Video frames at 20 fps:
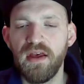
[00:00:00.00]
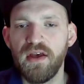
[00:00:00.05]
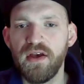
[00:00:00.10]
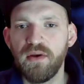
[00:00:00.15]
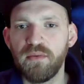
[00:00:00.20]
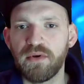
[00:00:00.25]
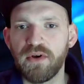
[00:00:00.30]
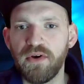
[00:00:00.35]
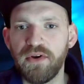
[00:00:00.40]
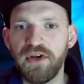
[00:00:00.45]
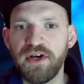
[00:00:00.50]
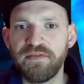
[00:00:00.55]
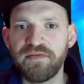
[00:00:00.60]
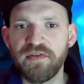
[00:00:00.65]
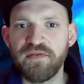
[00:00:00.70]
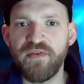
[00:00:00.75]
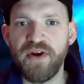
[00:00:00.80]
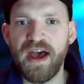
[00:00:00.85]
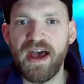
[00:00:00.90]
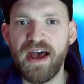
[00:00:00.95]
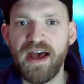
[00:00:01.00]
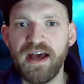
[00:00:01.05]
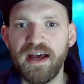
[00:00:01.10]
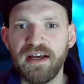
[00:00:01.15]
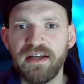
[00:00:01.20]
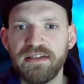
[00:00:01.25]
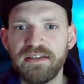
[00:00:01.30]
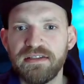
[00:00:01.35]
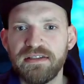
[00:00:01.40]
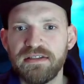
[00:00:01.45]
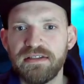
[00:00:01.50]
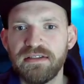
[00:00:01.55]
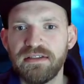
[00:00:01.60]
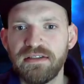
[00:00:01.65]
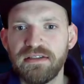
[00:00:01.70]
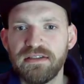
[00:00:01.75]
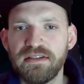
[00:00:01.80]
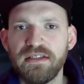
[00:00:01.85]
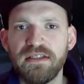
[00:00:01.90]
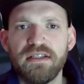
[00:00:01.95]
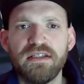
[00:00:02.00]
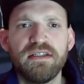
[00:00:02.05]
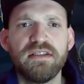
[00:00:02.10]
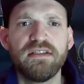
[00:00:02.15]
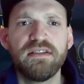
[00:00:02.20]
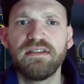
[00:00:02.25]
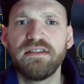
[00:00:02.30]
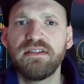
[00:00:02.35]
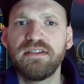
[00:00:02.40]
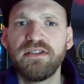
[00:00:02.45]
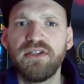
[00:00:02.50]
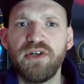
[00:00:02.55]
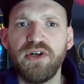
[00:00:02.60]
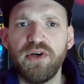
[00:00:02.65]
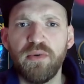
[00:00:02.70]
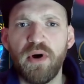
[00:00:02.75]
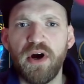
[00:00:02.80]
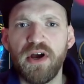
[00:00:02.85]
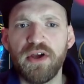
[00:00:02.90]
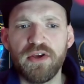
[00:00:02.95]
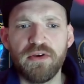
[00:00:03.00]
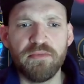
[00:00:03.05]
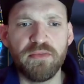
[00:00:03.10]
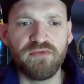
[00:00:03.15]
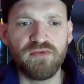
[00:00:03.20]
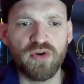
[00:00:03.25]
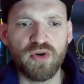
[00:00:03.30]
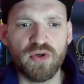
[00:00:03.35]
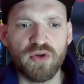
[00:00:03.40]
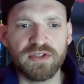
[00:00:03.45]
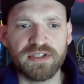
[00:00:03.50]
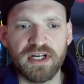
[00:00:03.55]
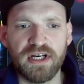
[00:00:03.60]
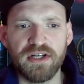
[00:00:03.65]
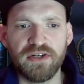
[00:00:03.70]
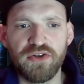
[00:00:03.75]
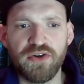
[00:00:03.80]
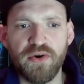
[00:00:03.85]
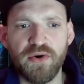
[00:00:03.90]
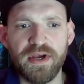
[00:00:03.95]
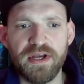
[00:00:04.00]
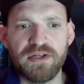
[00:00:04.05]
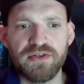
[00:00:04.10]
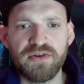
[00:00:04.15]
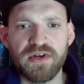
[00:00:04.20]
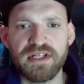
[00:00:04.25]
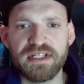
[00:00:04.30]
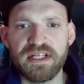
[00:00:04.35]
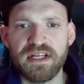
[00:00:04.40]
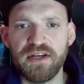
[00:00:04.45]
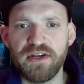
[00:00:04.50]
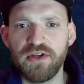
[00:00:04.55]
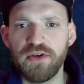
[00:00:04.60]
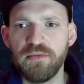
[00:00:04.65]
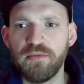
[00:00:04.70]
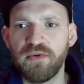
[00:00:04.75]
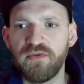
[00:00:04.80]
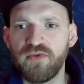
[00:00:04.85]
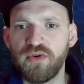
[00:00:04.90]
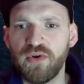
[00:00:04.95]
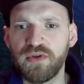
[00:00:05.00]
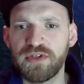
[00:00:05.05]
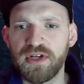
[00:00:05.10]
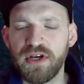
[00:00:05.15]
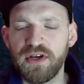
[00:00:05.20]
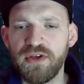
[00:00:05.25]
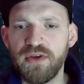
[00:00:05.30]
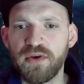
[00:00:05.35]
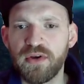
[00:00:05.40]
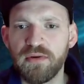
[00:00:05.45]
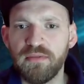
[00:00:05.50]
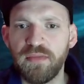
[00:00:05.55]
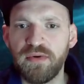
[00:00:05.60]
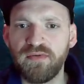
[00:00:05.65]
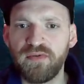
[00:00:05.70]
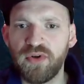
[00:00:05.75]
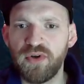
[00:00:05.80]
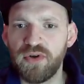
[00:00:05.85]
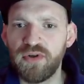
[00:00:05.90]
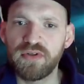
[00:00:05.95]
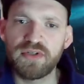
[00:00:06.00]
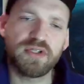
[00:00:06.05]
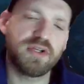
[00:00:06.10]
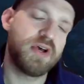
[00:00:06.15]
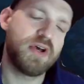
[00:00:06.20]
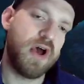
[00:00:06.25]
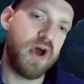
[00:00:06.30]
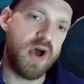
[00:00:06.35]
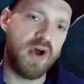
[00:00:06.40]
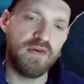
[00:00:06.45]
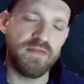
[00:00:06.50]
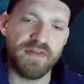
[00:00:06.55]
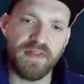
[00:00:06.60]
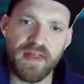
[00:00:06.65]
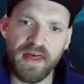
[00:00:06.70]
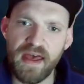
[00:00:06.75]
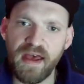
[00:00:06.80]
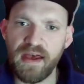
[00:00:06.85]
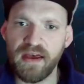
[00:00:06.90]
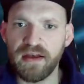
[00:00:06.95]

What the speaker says: We've got another rare. Who are you? Marauder. Not interested in you, Marauder. You can maraud over there